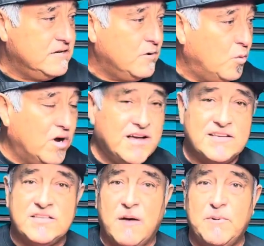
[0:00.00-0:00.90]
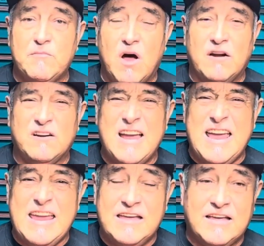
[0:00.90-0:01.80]
was up in
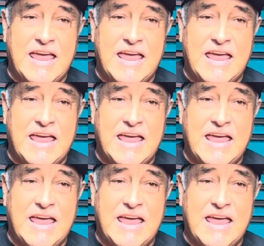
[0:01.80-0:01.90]
Monterey